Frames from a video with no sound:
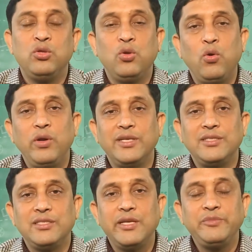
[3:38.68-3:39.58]
though it
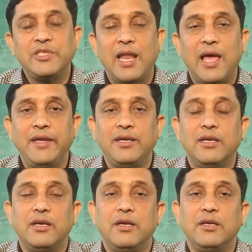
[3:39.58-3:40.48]
seems
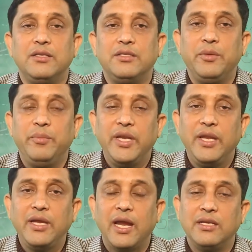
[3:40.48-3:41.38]
like the meaning